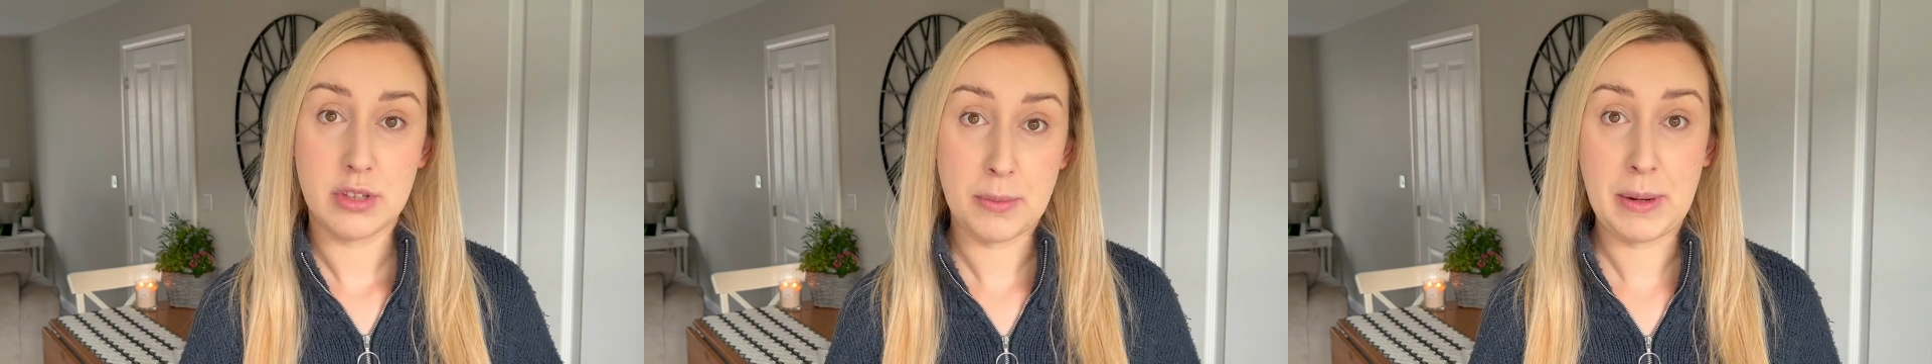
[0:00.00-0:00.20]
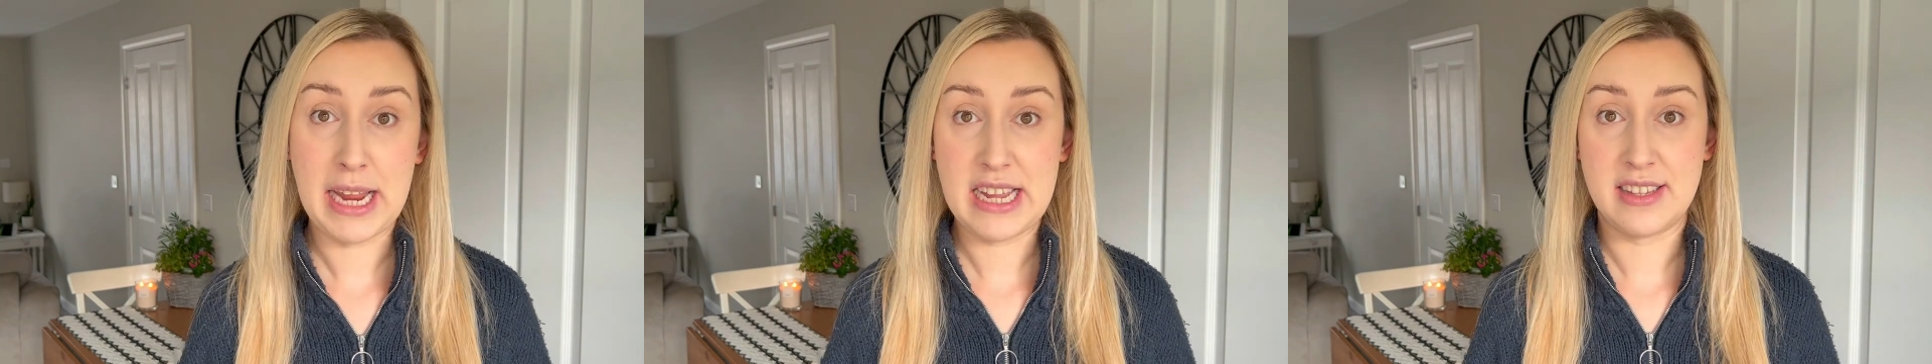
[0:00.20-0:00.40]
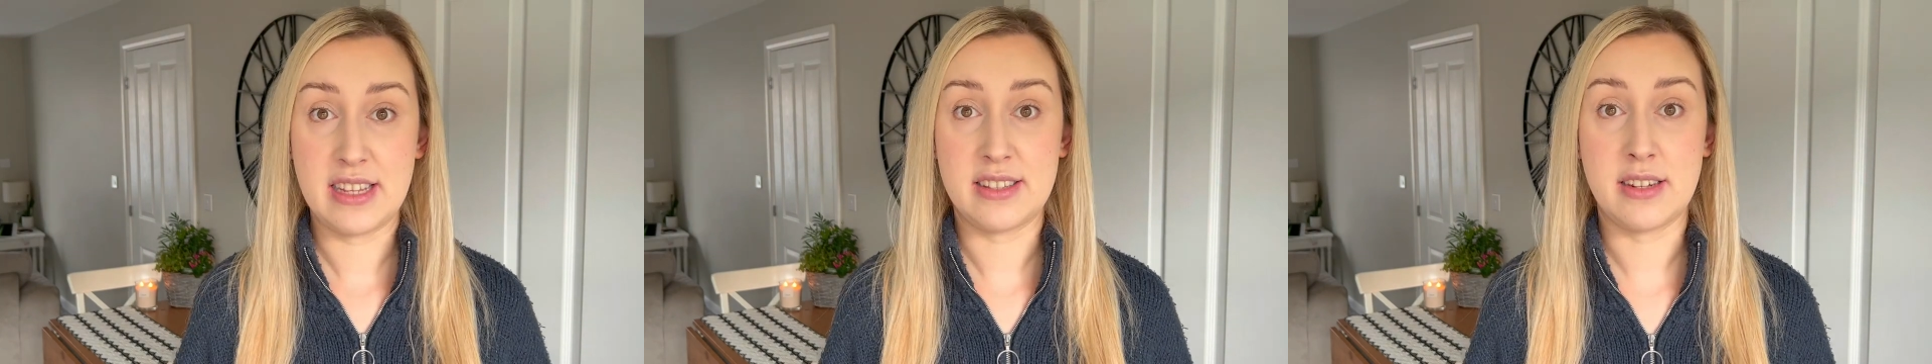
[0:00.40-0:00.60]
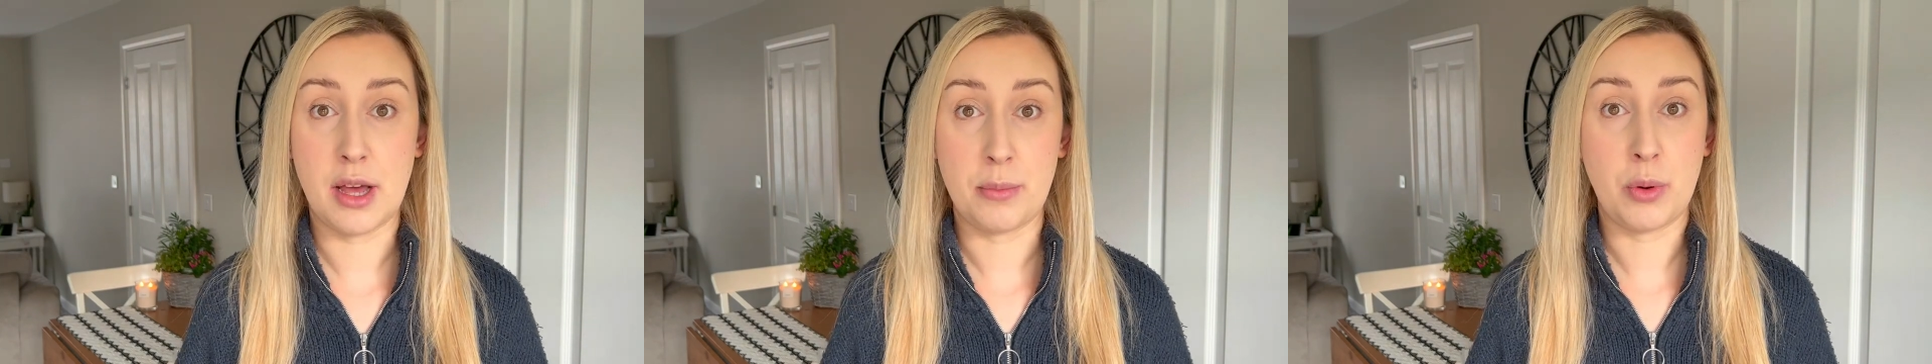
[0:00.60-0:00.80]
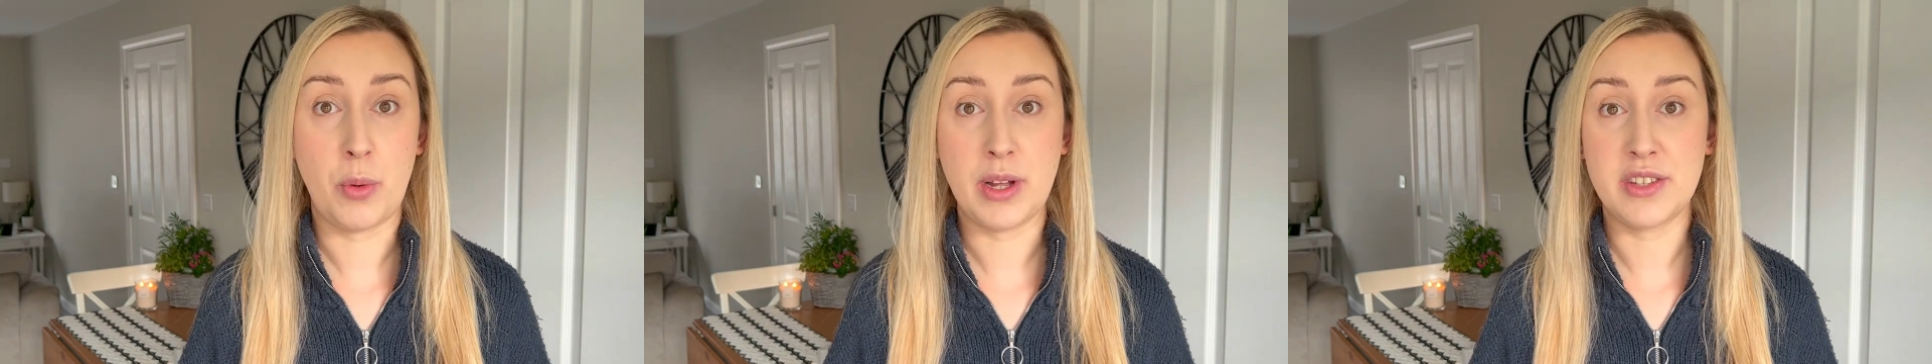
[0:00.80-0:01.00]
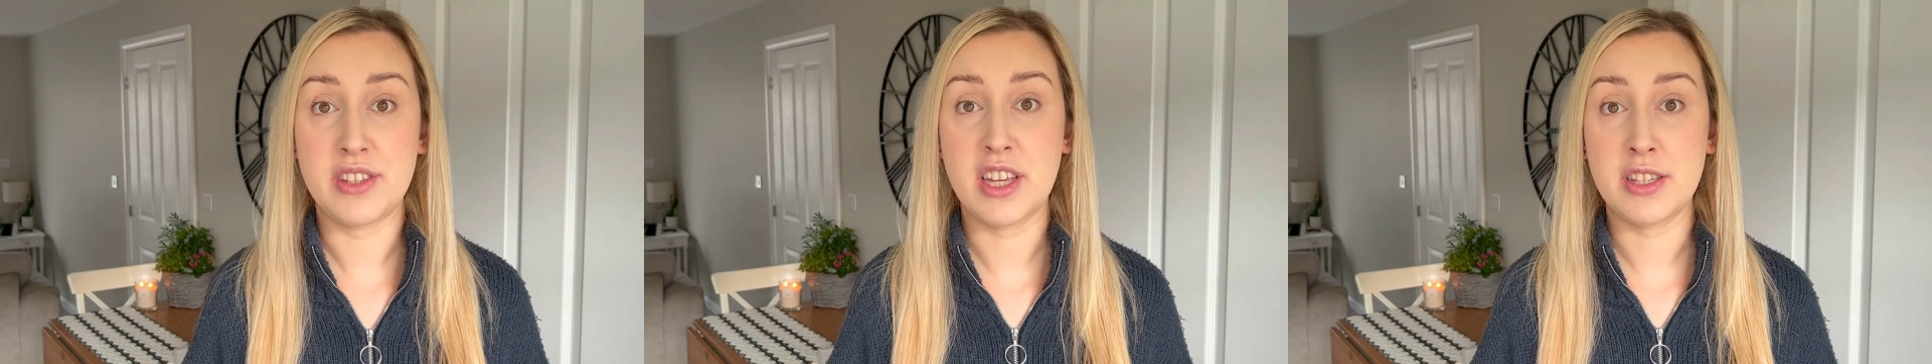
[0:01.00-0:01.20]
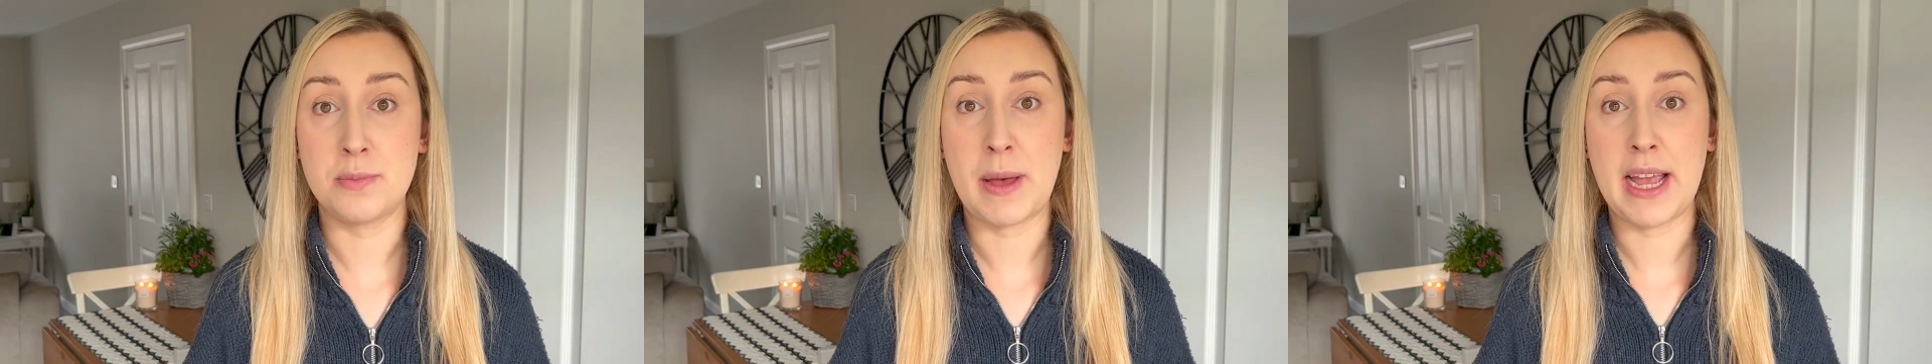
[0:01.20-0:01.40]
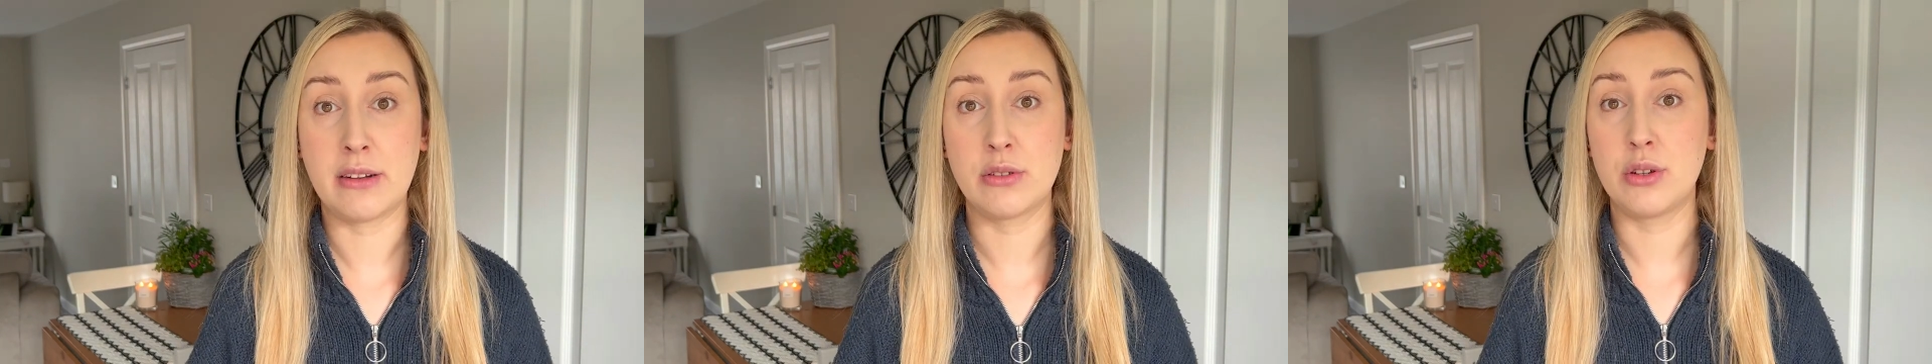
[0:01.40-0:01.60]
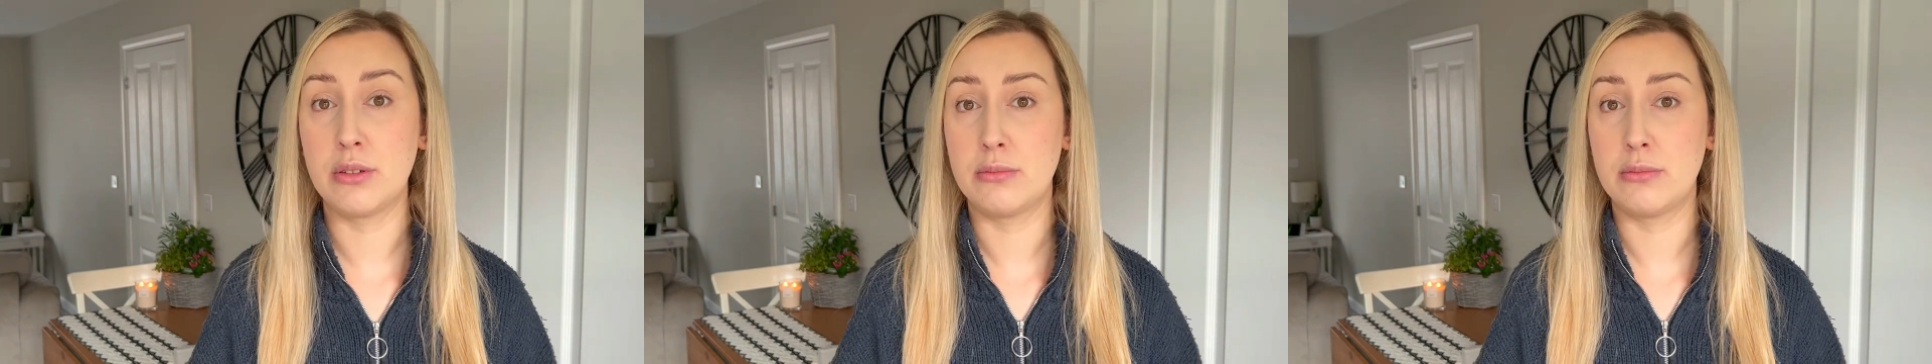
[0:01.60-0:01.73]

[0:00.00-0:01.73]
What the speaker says: police's number one suspect,